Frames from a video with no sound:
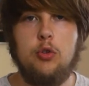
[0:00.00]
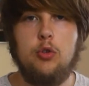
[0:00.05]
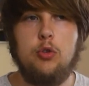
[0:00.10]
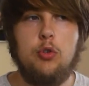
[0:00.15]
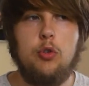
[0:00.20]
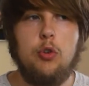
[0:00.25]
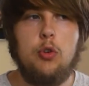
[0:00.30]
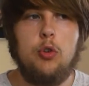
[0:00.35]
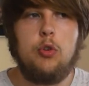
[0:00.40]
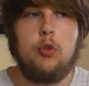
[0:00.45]

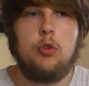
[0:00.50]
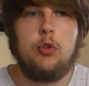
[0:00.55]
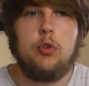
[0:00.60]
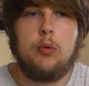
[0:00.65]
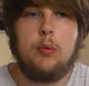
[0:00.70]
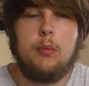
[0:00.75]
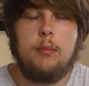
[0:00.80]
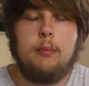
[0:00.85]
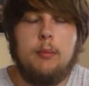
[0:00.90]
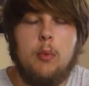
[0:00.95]
you
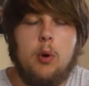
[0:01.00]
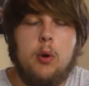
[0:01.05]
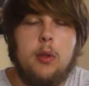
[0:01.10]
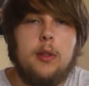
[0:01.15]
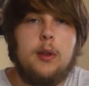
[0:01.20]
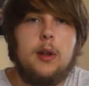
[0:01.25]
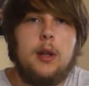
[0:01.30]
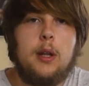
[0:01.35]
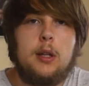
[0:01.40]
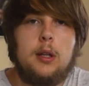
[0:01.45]
more
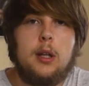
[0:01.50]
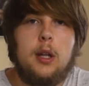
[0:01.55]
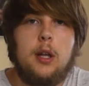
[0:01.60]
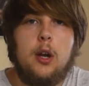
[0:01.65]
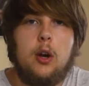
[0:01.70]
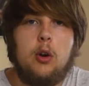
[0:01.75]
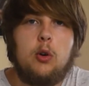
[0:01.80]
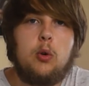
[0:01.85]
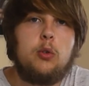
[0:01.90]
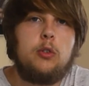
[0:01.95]
than likely
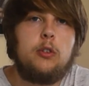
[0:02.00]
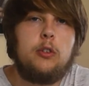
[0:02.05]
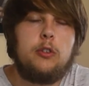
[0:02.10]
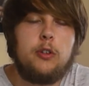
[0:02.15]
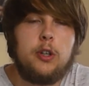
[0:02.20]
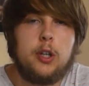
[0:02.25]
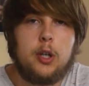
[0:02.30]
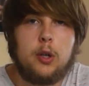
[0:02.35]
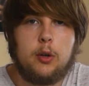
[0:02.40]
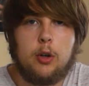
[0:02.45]
are going to
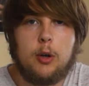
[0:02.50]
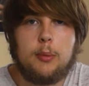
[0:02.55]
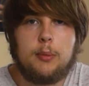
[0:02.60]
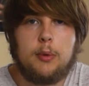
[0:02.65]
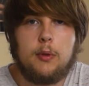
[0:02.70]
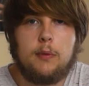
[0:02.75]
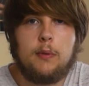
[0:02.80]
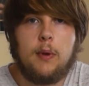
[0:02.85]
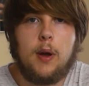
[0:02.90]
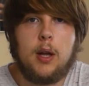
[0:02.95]
see
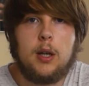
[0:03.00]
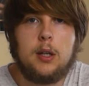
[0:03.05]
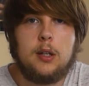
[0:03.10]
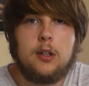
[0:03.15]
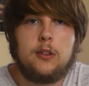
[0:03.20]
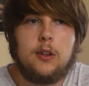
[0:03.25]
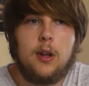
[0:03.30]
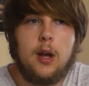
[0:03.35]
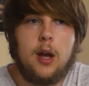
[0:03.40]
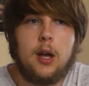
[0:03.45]
corrupted
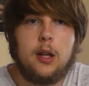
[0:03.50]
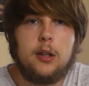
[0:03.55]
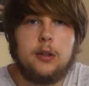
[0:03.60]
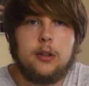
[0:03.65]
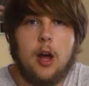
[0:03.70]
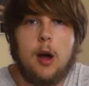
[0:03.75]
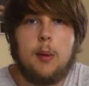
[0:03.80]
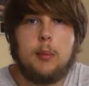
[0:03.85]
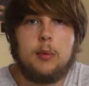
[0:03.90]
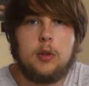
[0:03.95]
files and
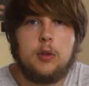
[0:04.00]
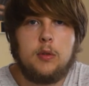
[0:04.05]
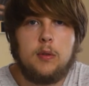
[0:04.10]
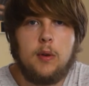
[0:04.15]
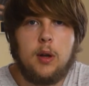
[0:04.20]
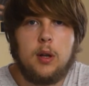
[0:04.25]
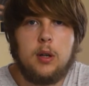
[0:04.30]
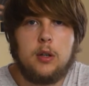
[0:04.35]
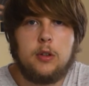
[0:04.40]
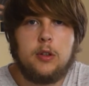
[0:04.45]
damaged
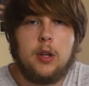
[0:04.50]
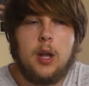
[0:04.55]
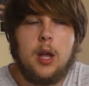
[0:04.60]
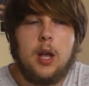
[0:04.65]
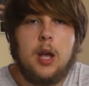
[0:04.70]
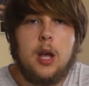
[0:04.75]
files.